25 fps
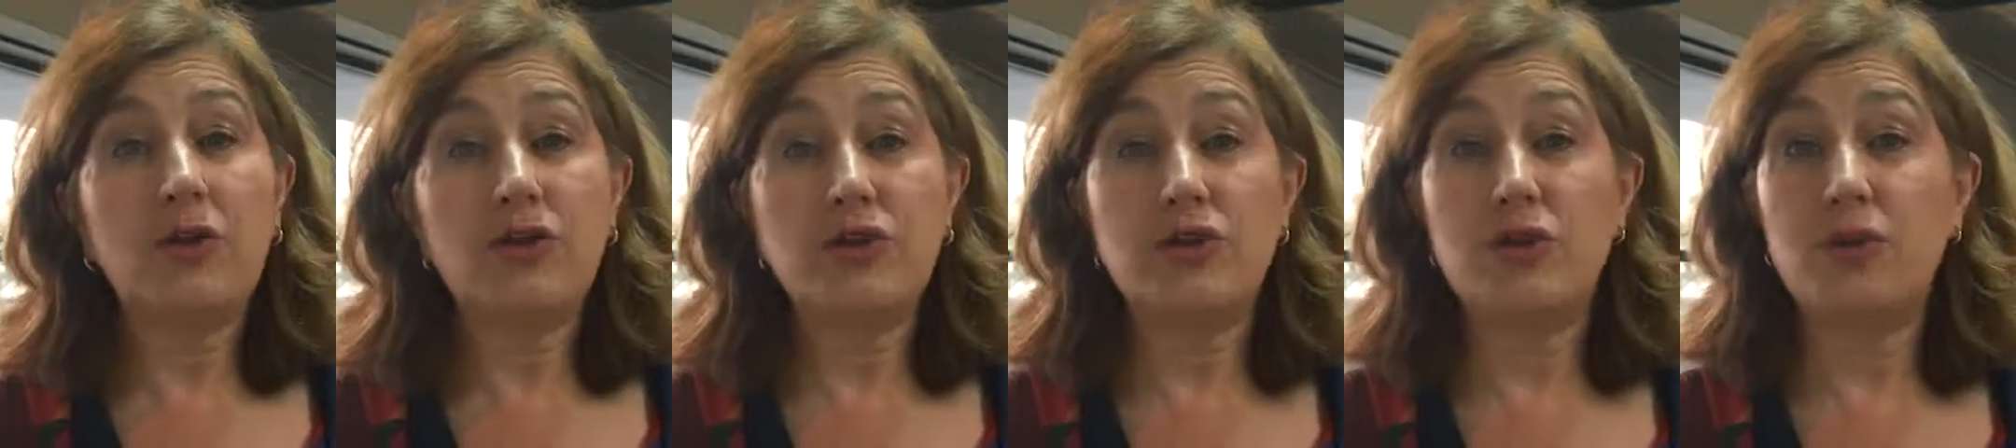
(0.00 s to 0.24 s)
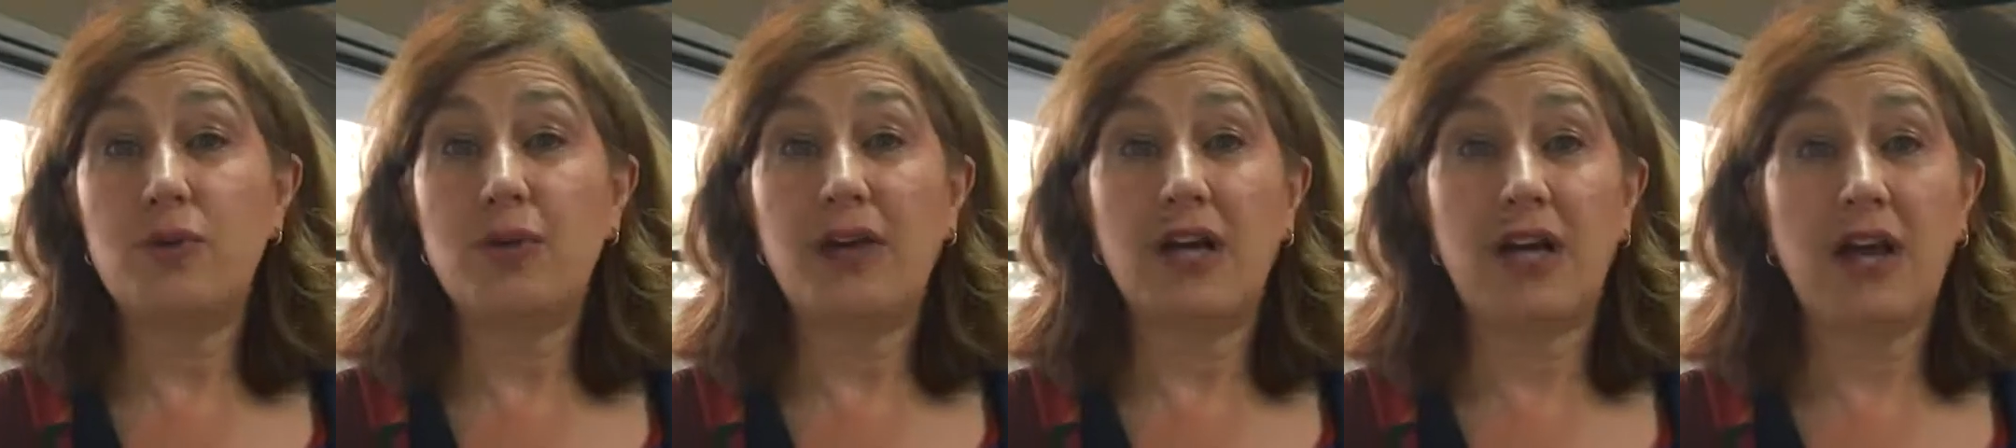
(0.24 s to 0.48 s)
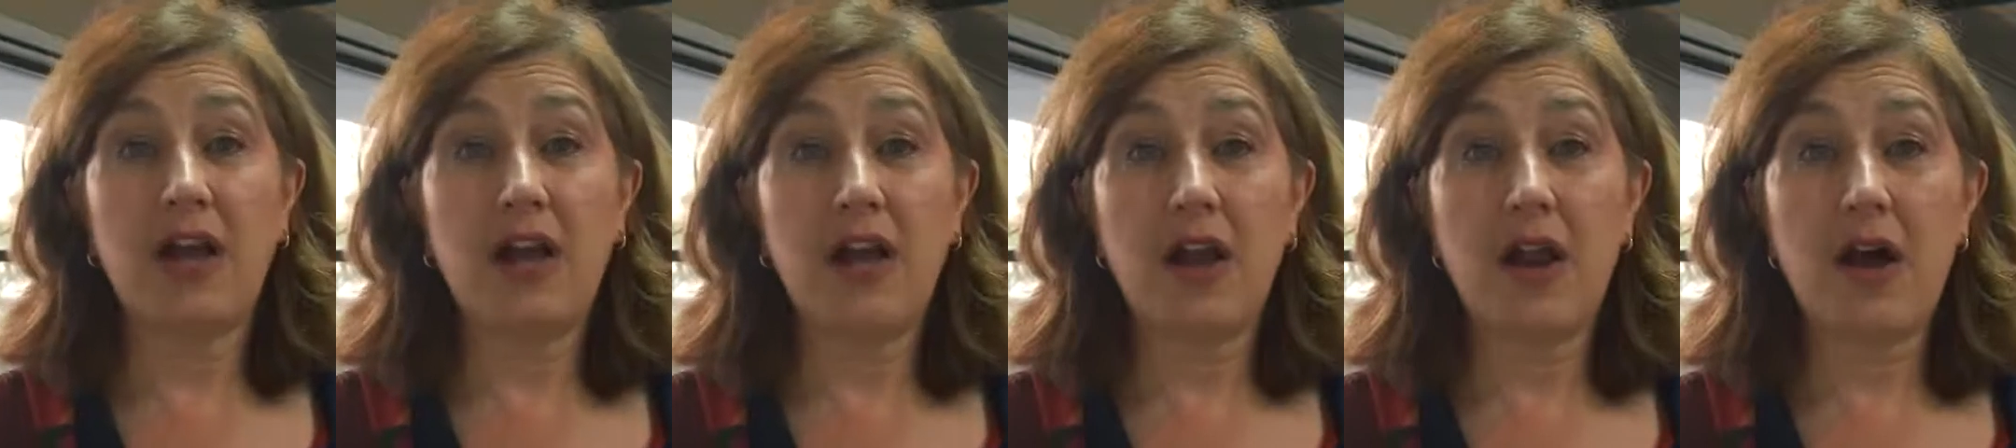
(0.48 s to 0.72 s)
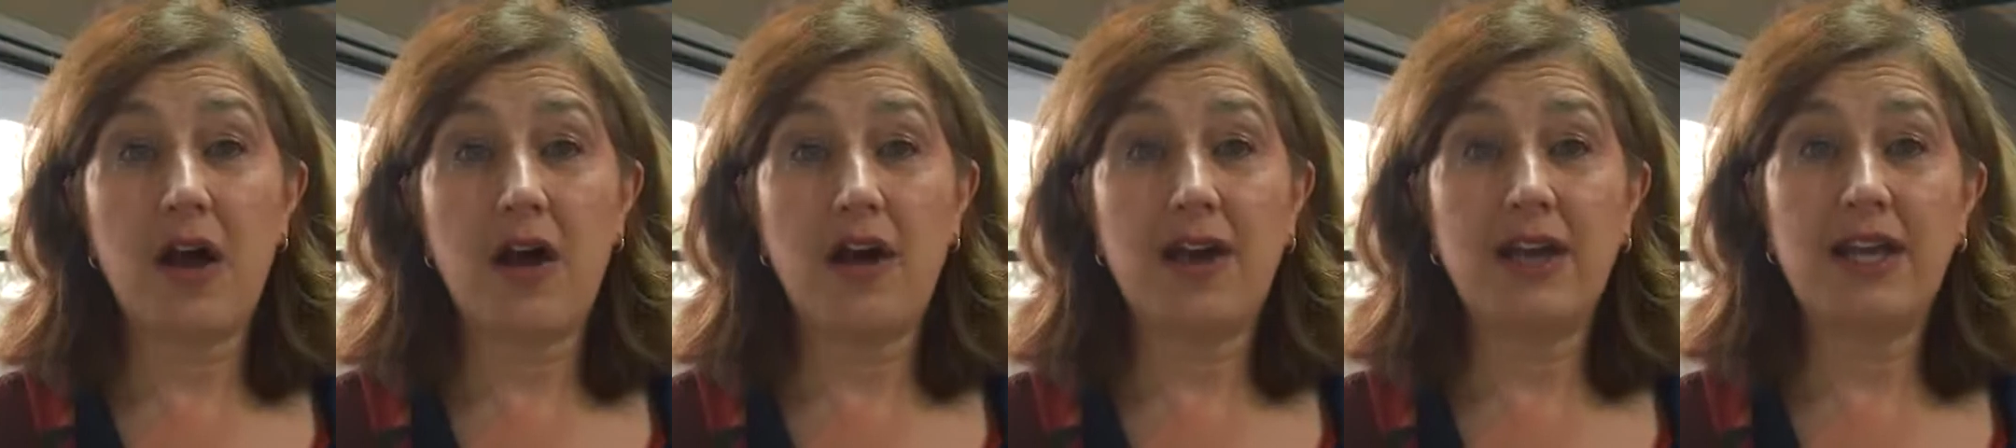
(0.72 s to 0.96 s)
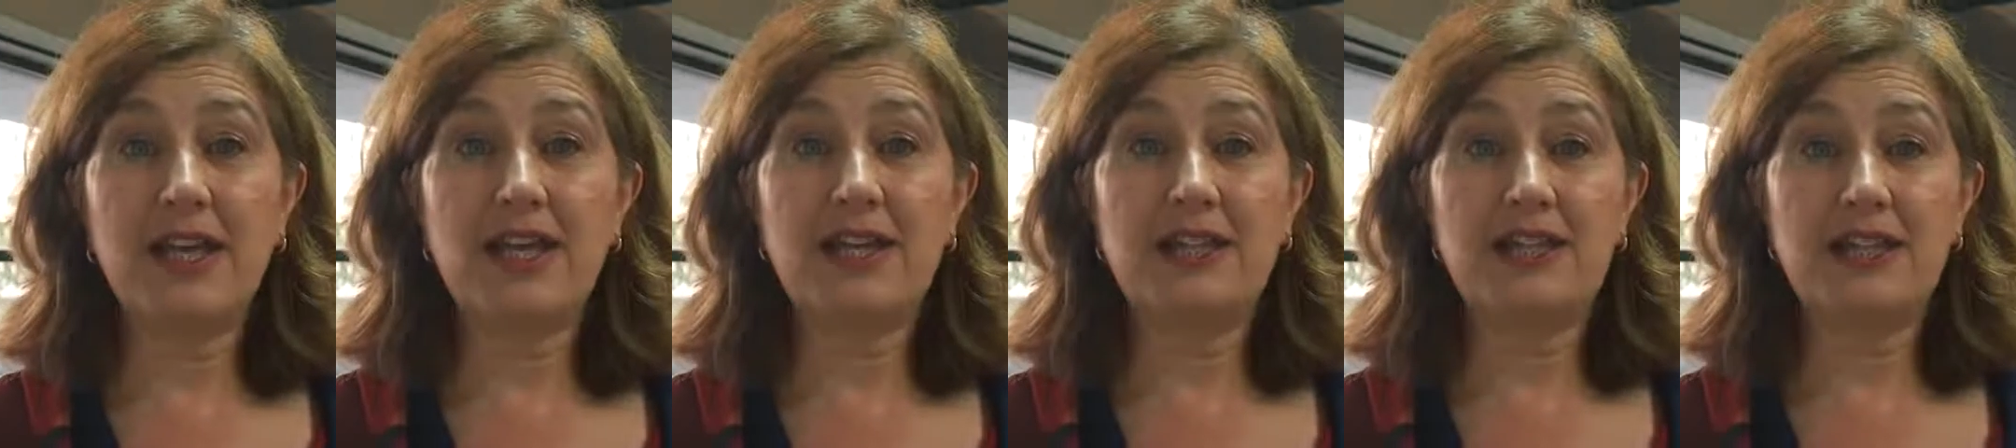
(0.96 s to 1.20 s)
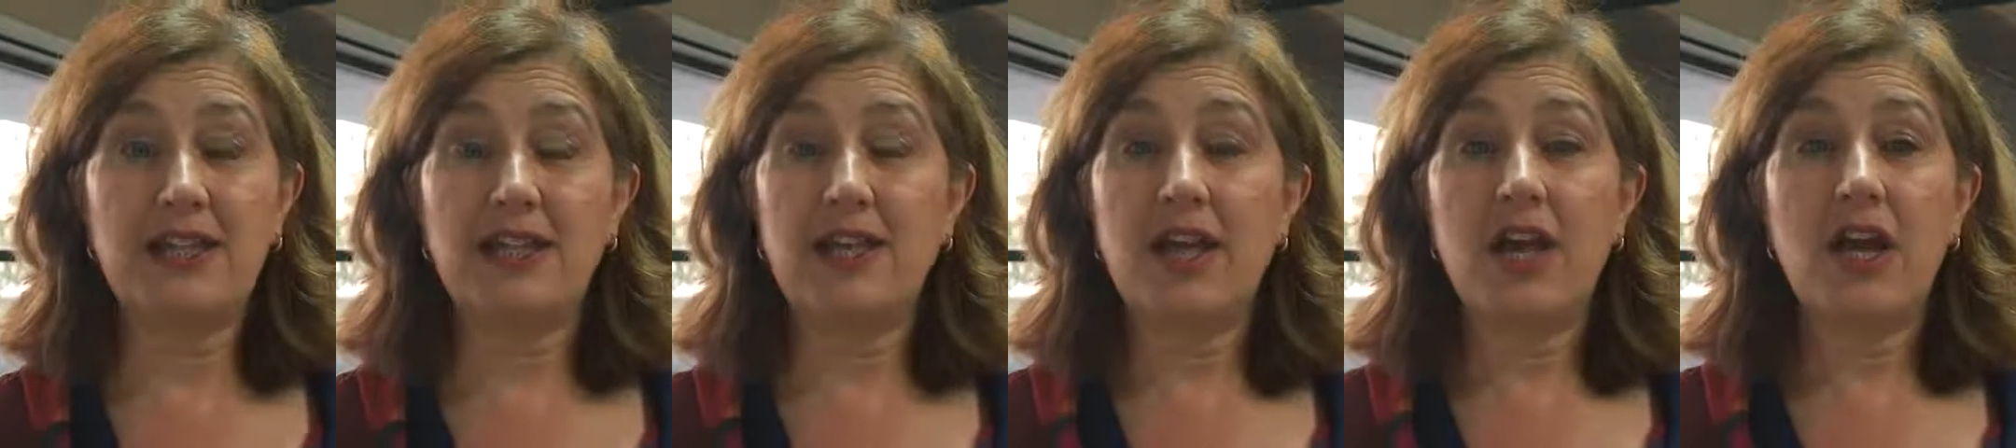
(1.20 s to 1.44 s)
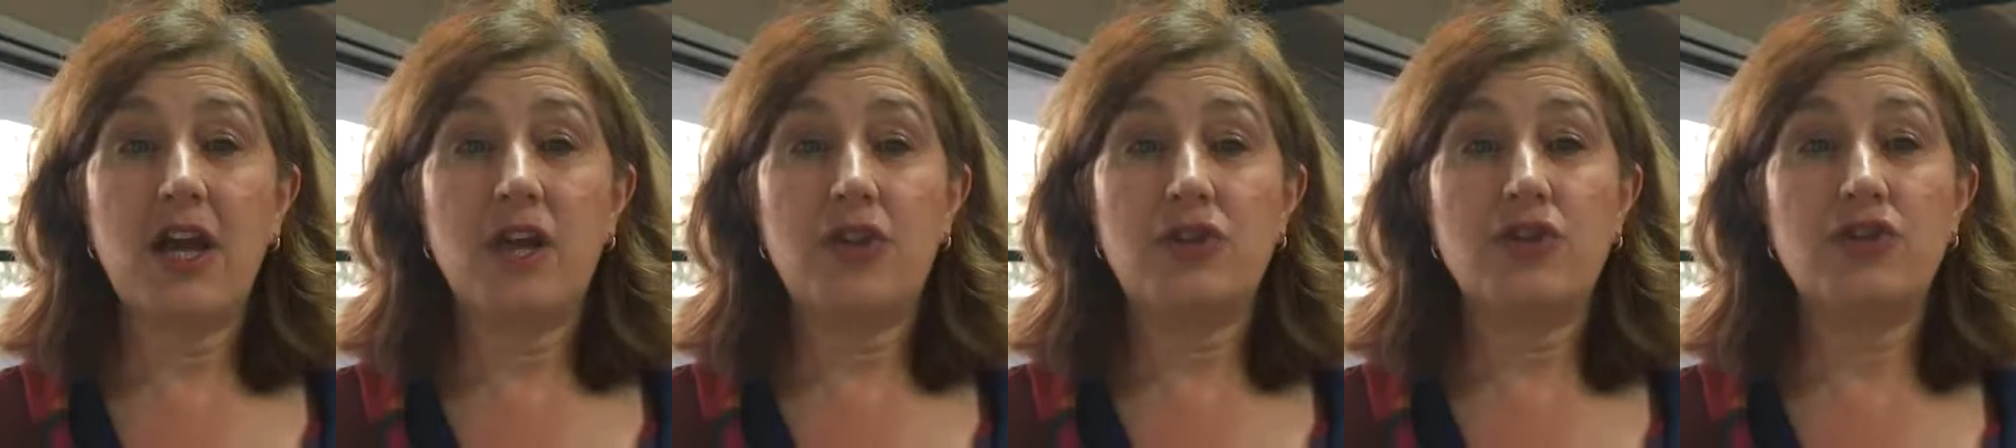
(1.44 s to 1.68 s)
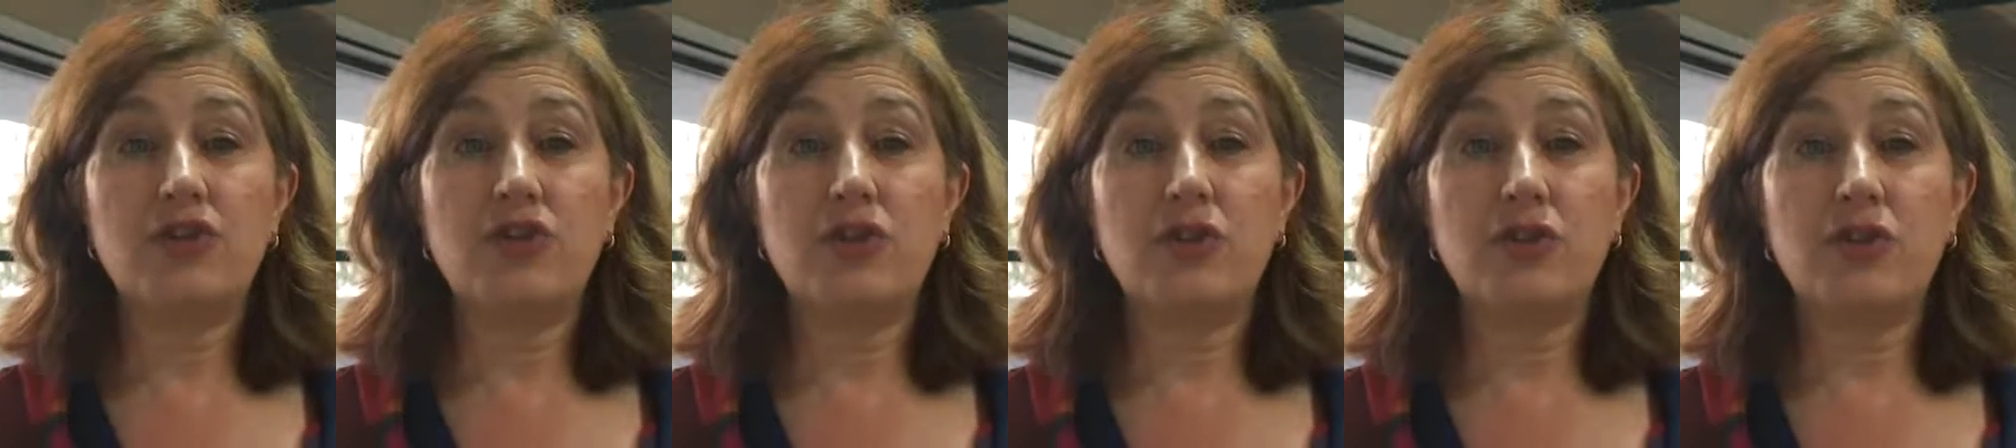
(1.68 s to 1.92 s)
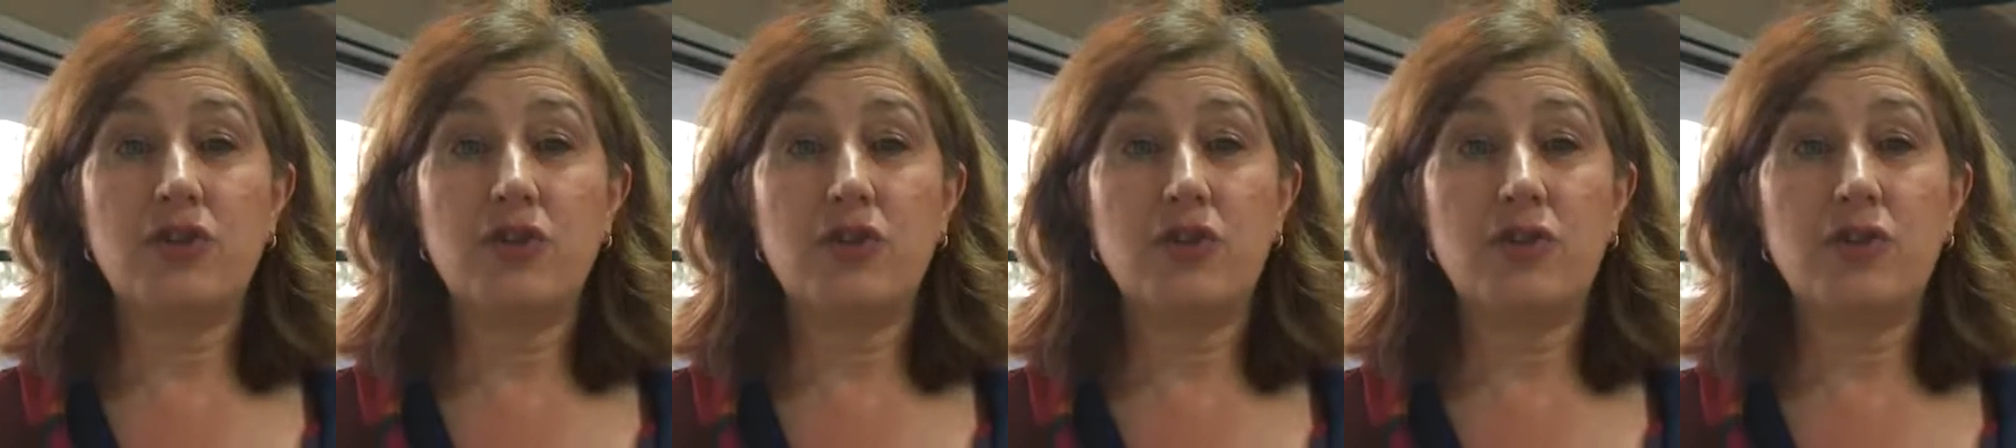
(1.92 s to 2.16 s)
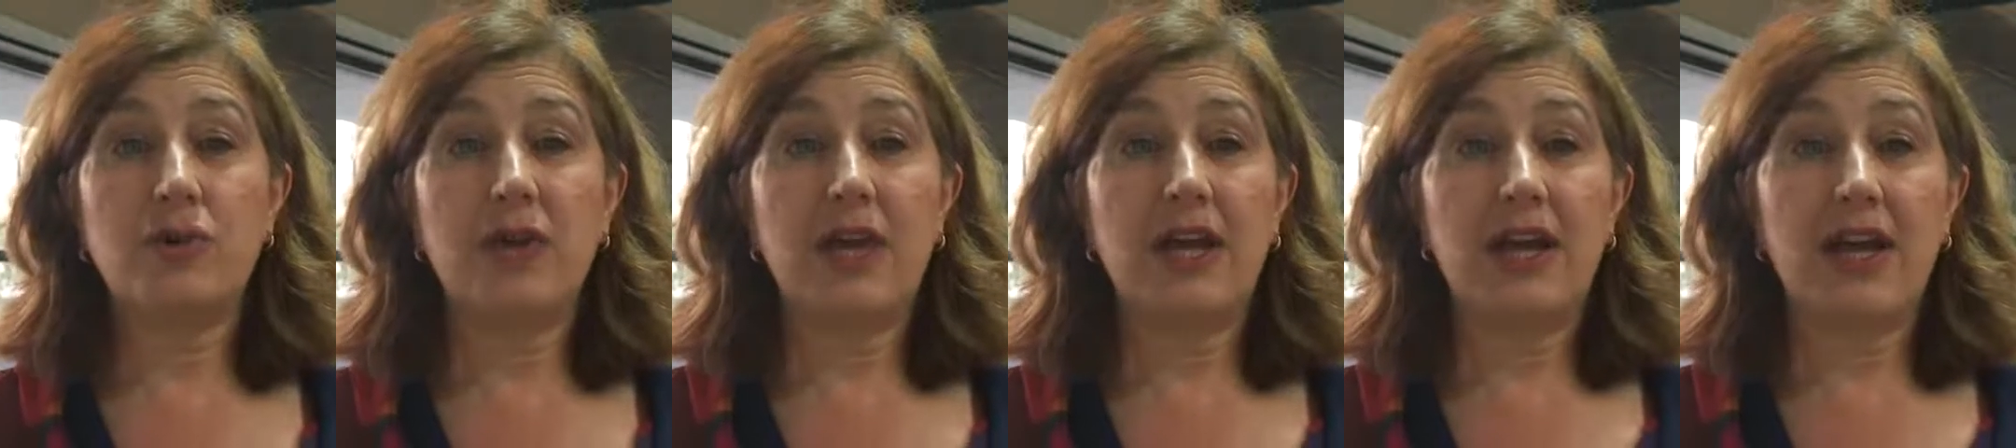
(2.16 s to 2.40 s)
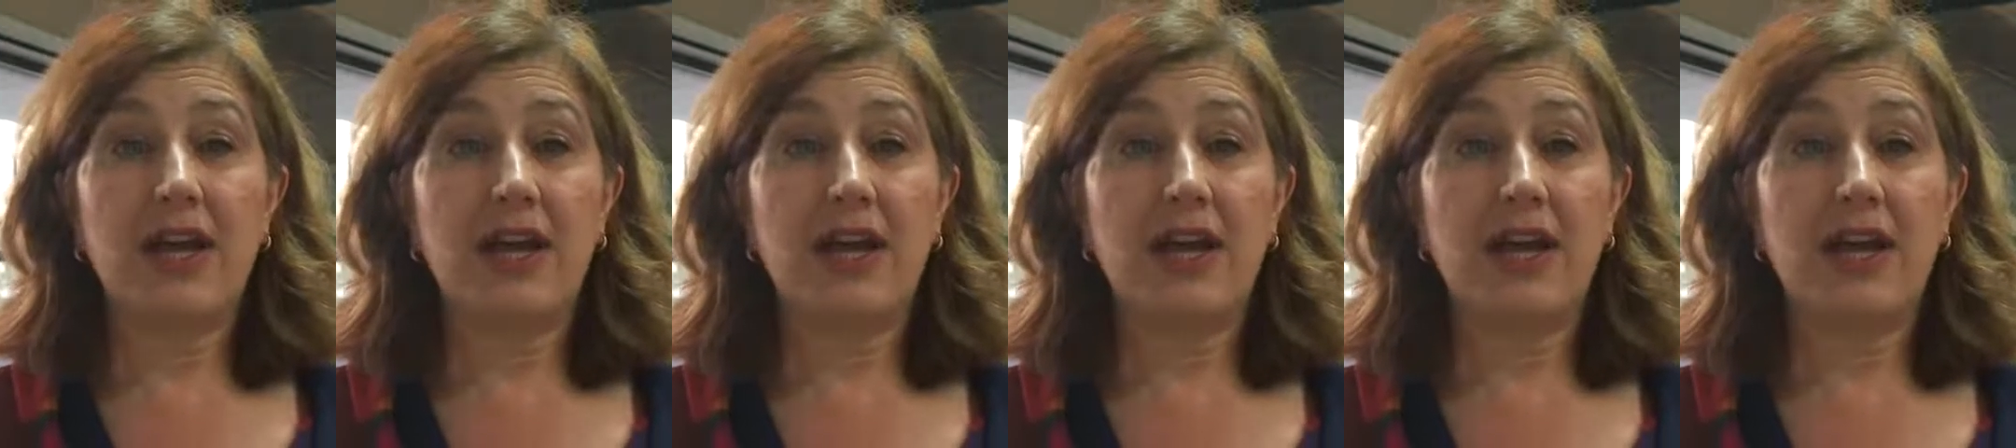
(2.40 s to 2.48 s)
to a client, to